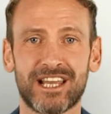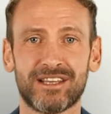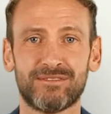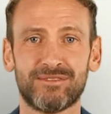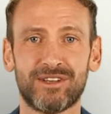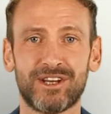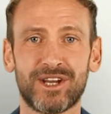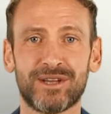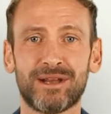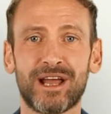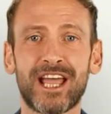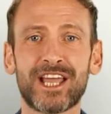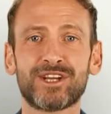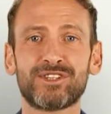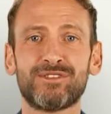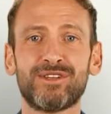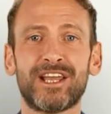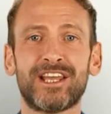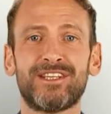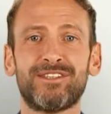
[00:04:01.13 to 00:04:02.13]
for the line
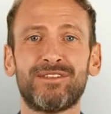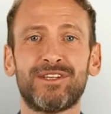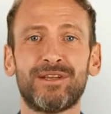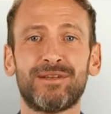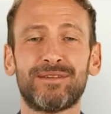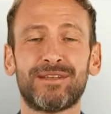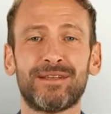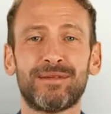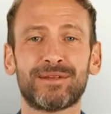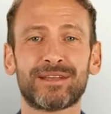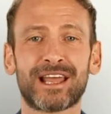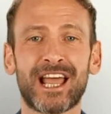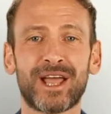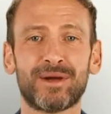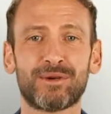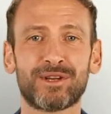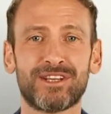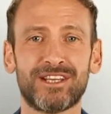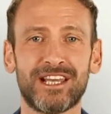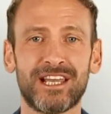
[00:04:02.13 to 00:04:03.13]
transfer. Now
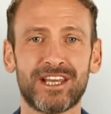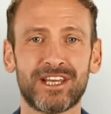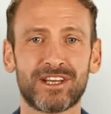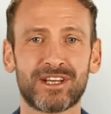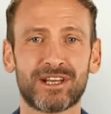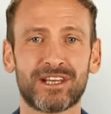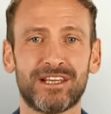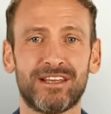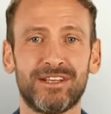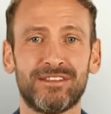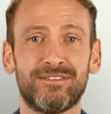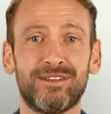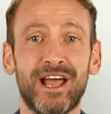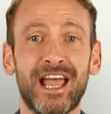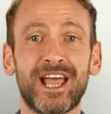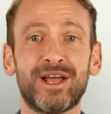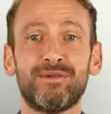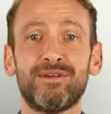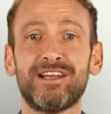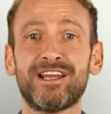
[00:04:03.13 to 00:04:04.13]
we take a look at the
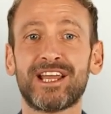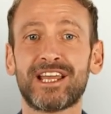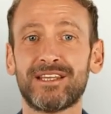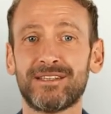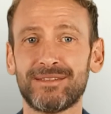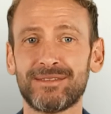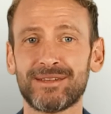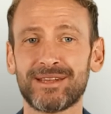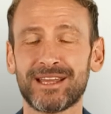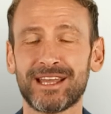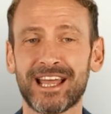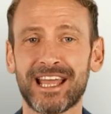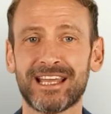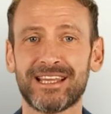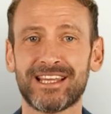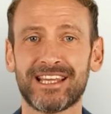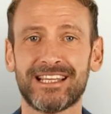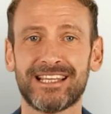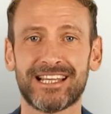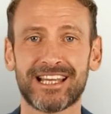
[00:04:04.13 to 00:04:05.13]
file again.
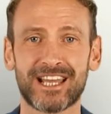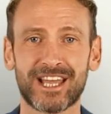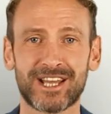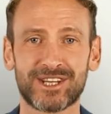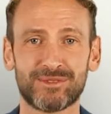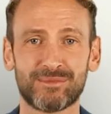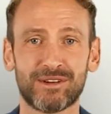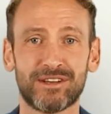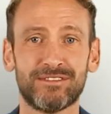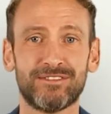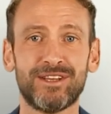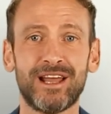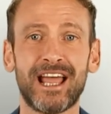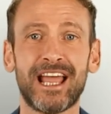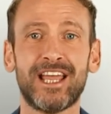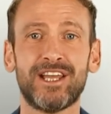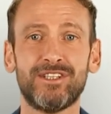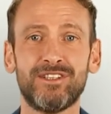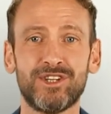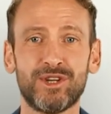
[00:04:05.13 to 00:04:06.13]
It's a CSV
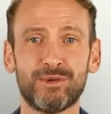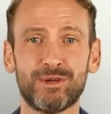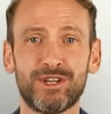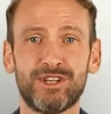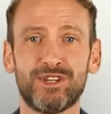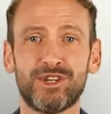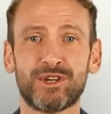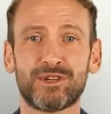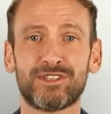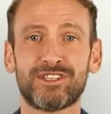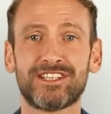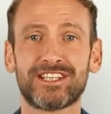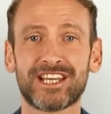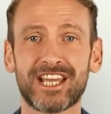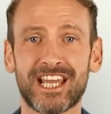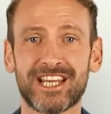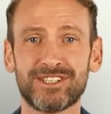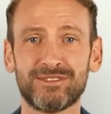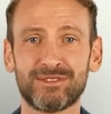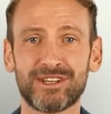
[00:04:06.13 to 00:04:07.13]
file, so we choose
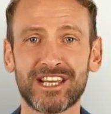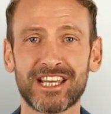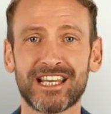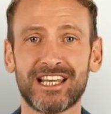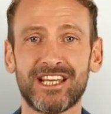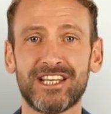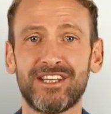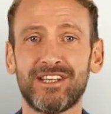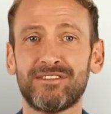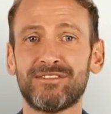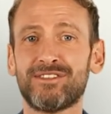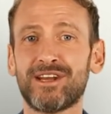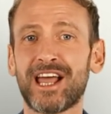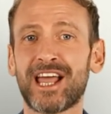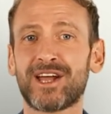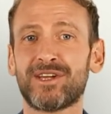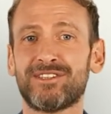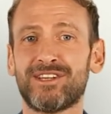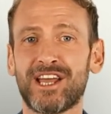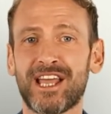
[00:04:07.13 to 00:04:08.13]
CSV in the
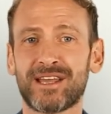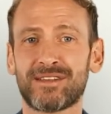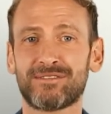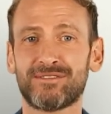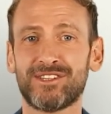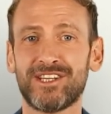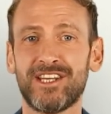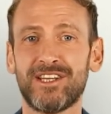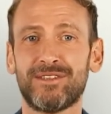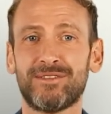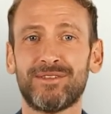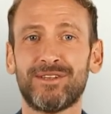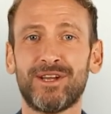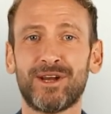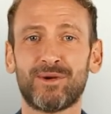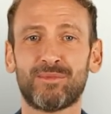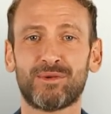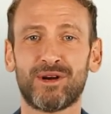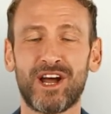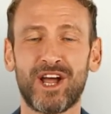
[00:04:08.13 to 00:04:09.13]
File Type field.
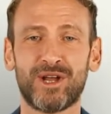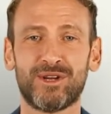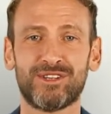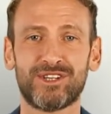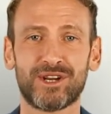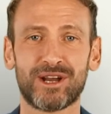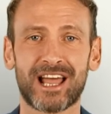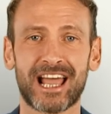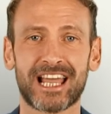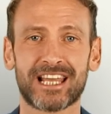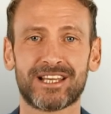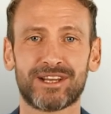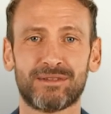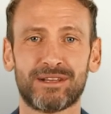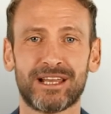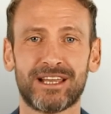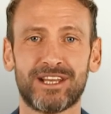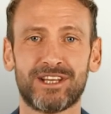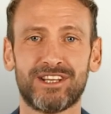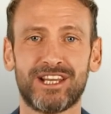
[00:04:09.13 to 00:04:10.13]
We also
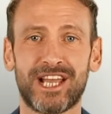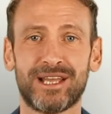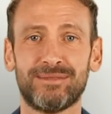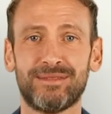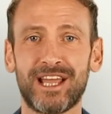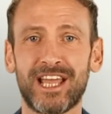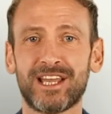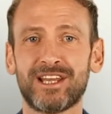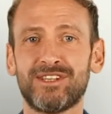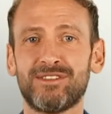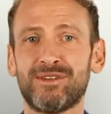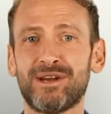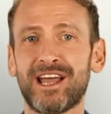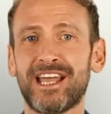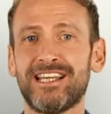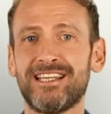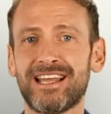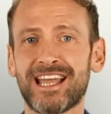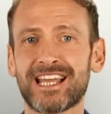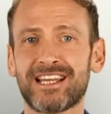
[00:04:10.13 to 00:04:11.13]
activate the checkbox for
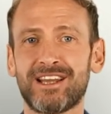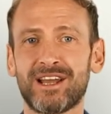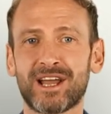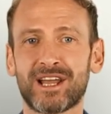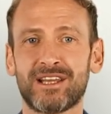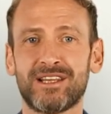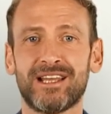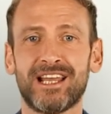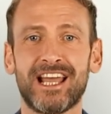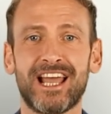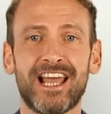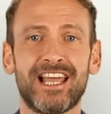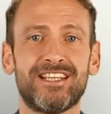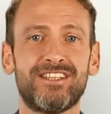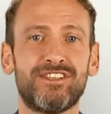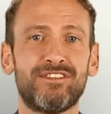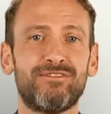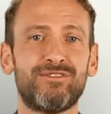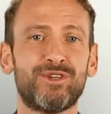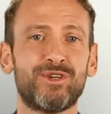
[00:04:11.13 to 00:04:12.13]
Has Headline, as
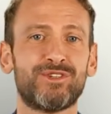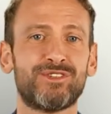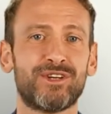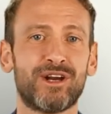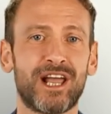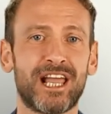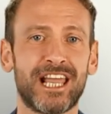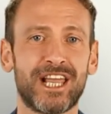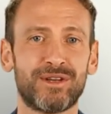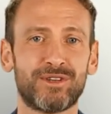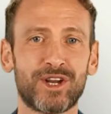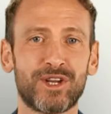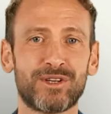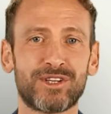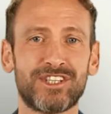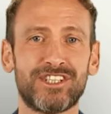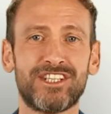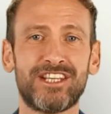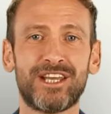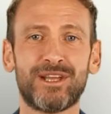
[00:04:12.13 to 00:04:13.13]
the first line of our
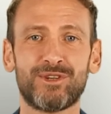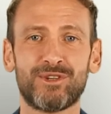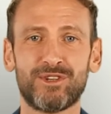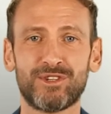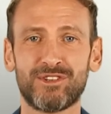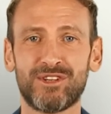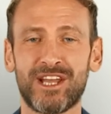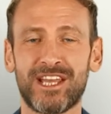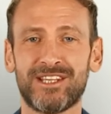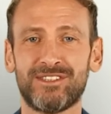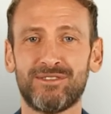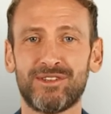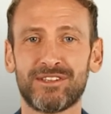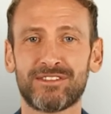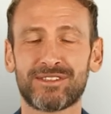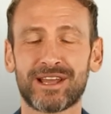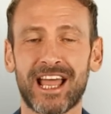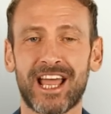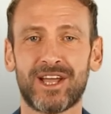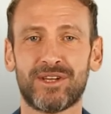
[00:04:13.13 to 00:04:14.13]
received transfer
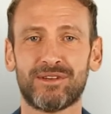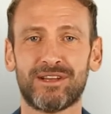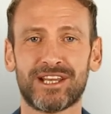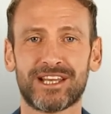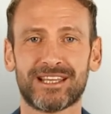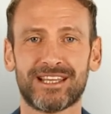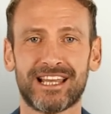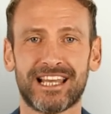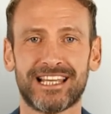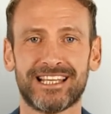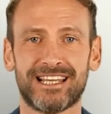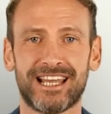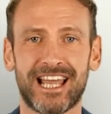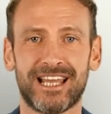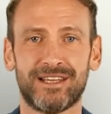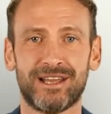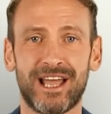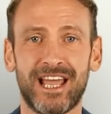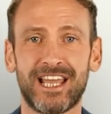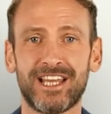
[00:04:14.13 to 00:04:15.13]
file contains
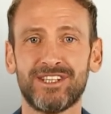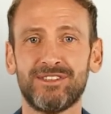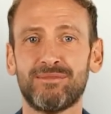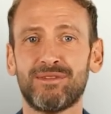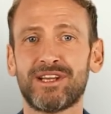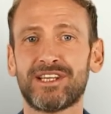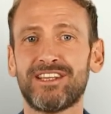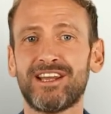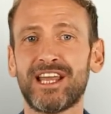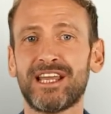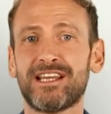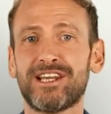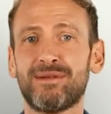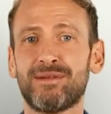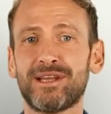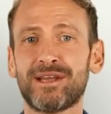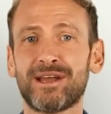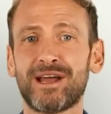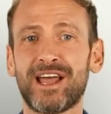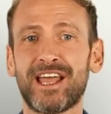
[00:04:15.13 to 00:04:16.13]
headlines for the
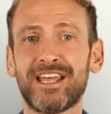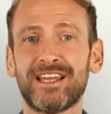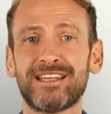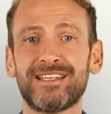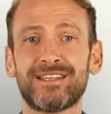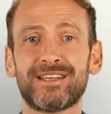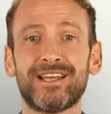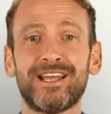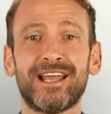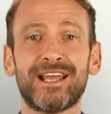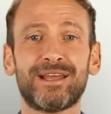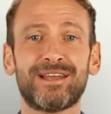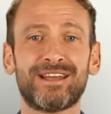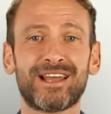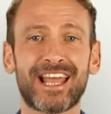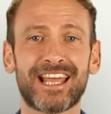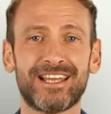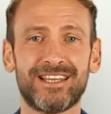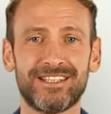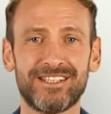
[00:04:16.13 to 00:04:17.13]
document lines.
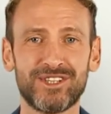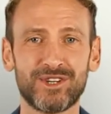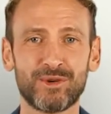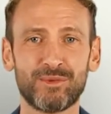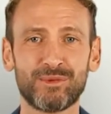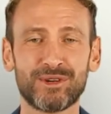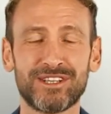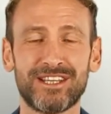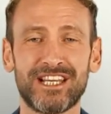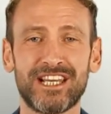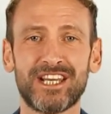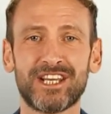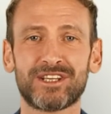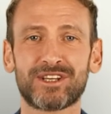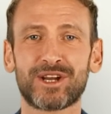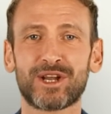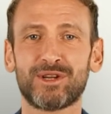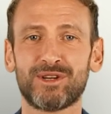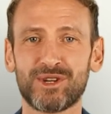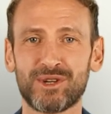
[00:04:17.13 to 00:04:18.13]
Next, we take a
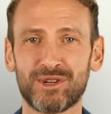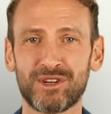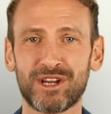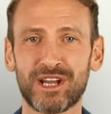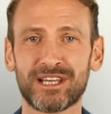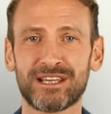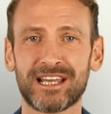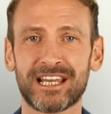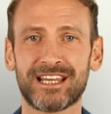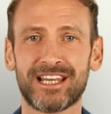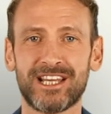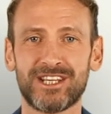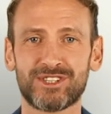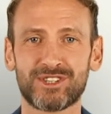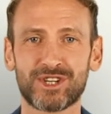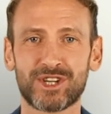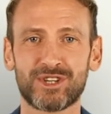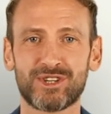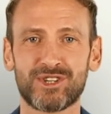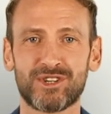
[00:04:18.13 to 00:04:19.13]
closer look at the
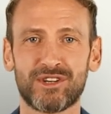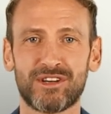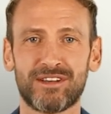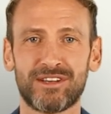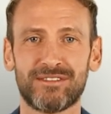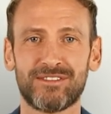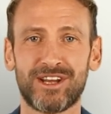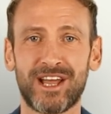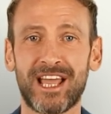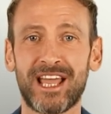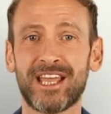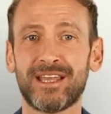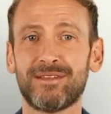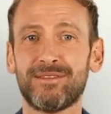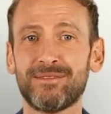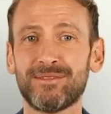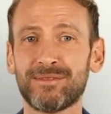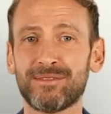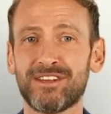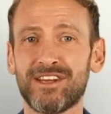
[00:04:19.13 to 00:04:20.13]
structure of the file.
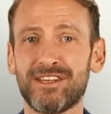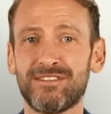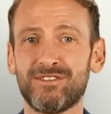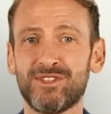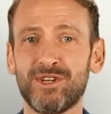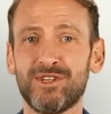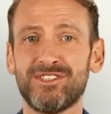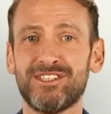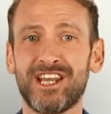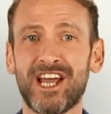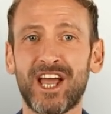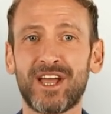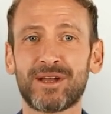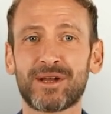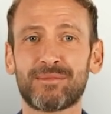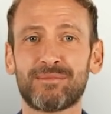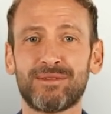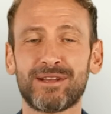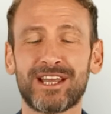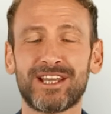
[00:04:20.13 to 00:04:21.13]
The first
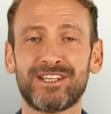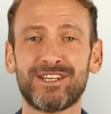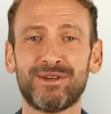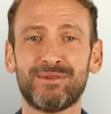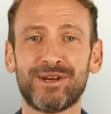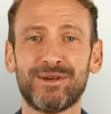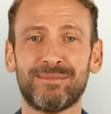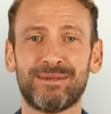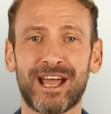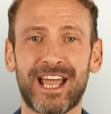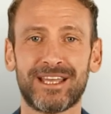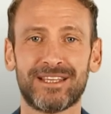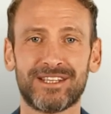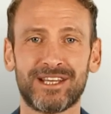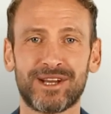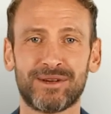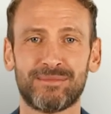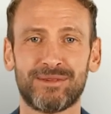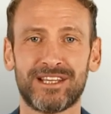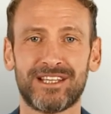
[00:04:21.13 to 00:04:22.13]
column needs to be mapped to
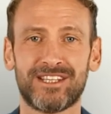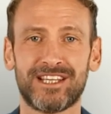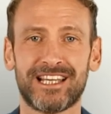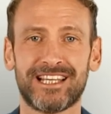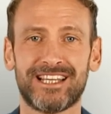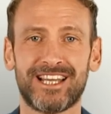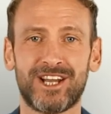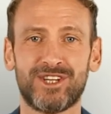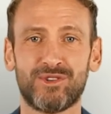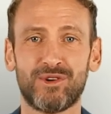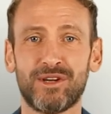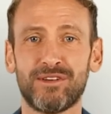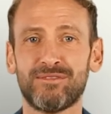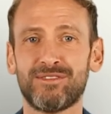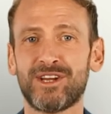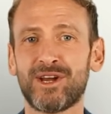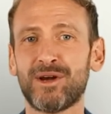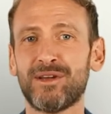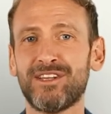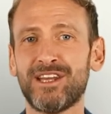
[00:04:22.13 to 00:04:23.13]
the Business Central
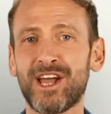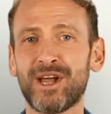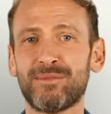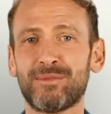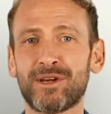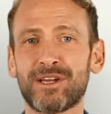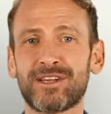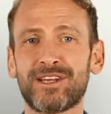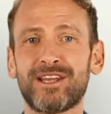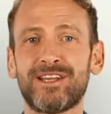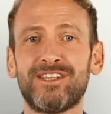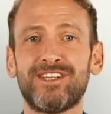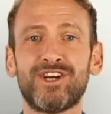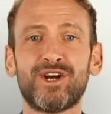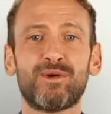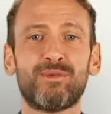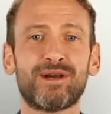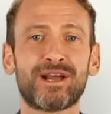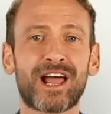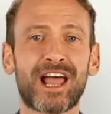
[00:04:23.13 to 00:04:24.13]
field number, so
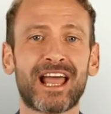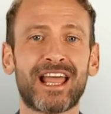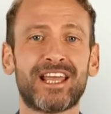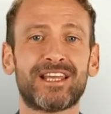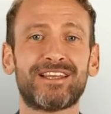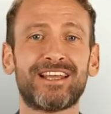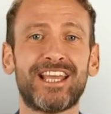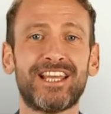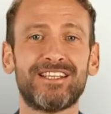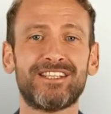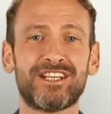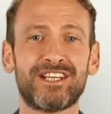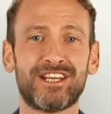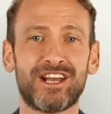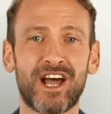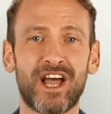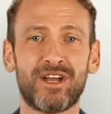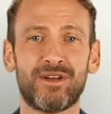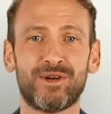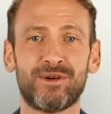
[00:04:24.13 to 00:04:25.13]
we add that to the
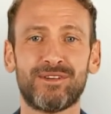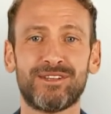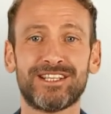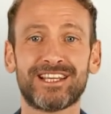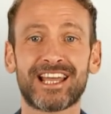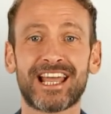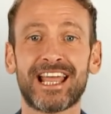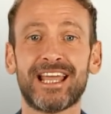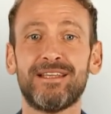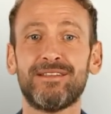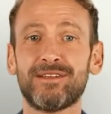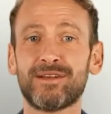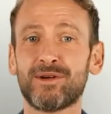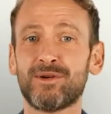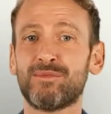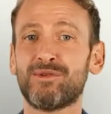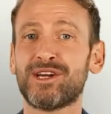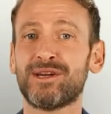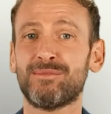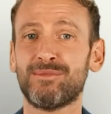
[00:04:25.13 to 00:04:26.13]
Columns tab.
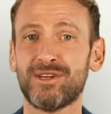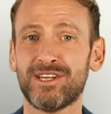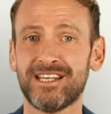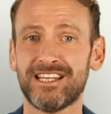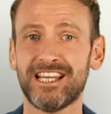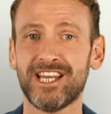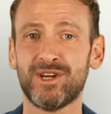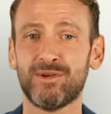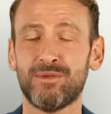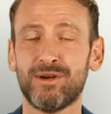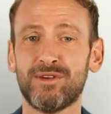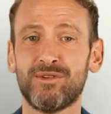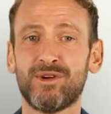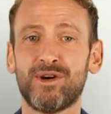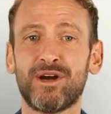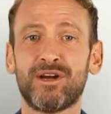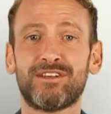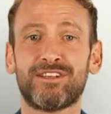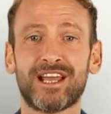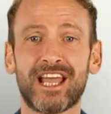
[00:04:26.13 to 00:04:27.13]
We proceed with
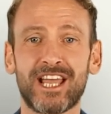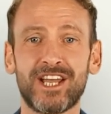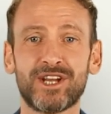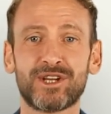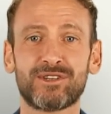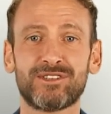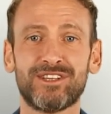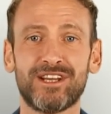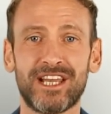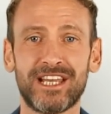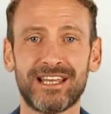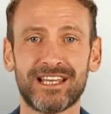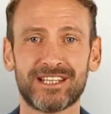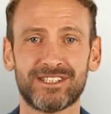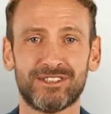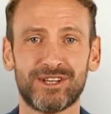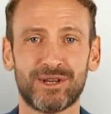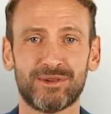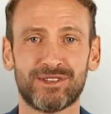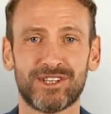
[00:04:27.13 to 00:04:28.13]
more values like
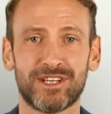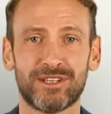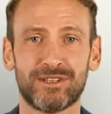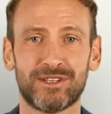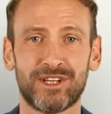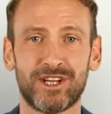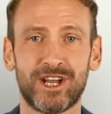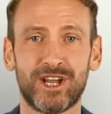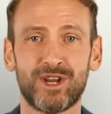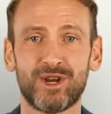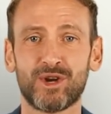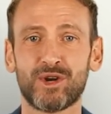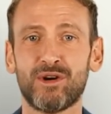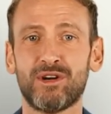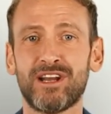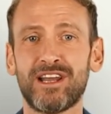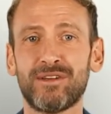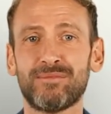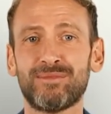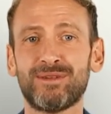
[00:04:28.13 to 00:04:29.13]
description,
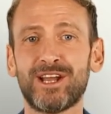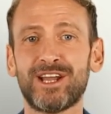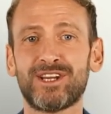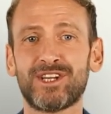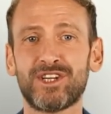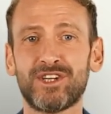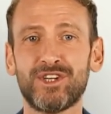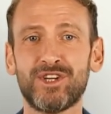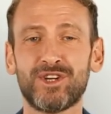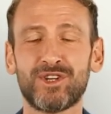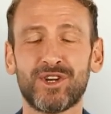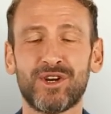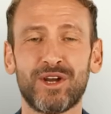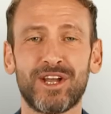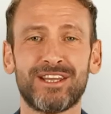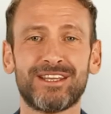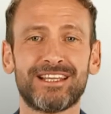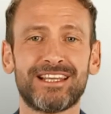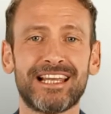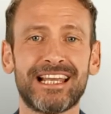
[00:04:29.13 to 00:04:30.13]
unit of measure,
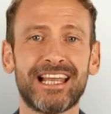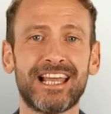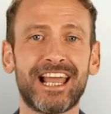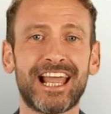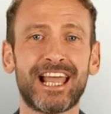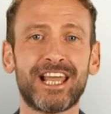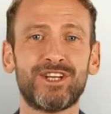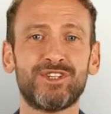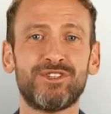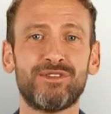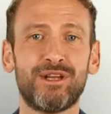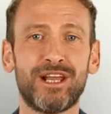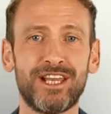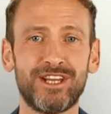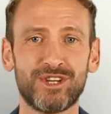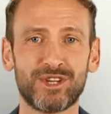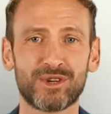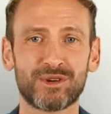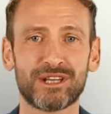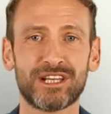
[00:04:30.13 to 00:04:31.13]
quantity, and
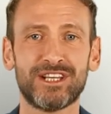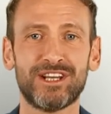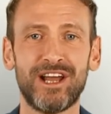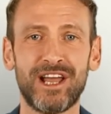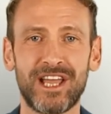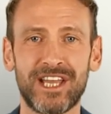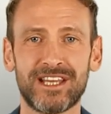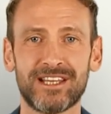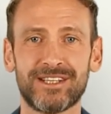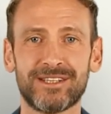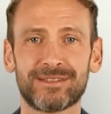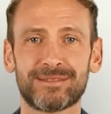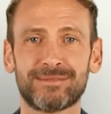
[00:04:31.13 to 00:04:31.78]
direct unit cost.